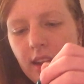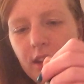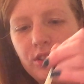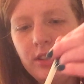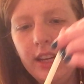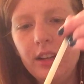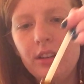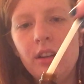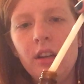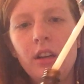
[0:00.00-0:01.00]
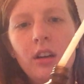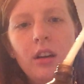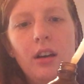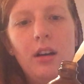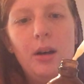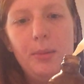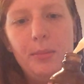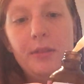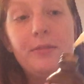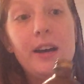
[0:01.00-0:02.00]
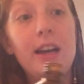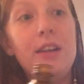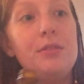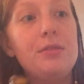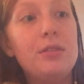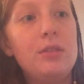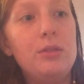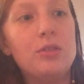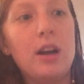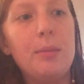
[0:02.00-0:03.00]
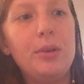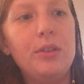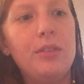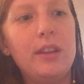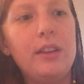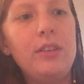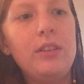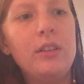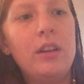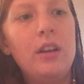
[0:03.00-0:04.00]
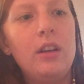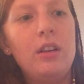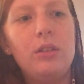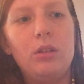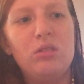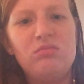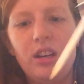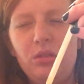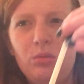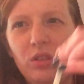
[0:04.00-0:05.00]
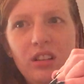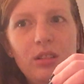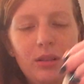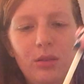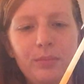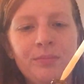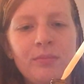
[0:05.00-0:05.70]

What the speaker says: I just take 5 droppers of this. So that was one, I guess. I don't know.